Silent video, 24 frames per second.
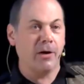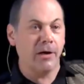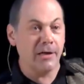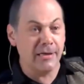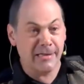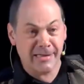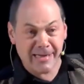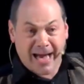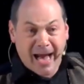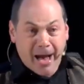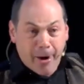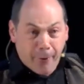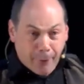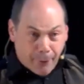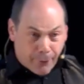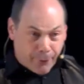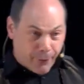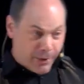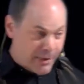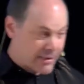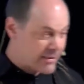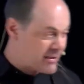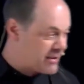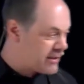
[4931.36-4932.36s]
as
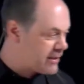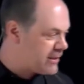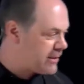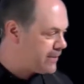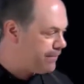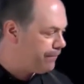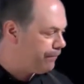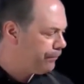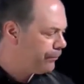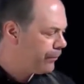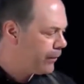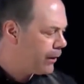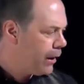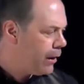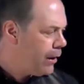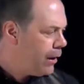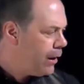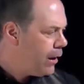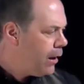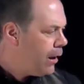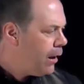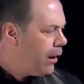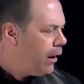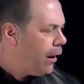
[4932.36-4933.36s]
terrorists.
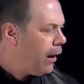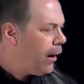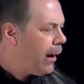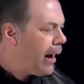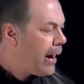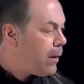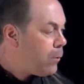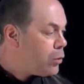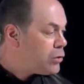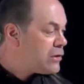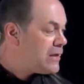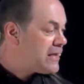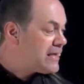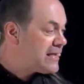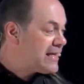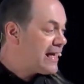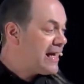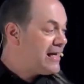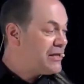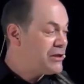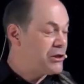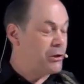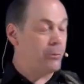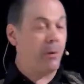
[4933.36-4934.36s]
I wouldn't
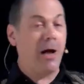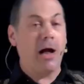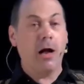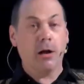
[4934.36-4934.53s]
say to you Al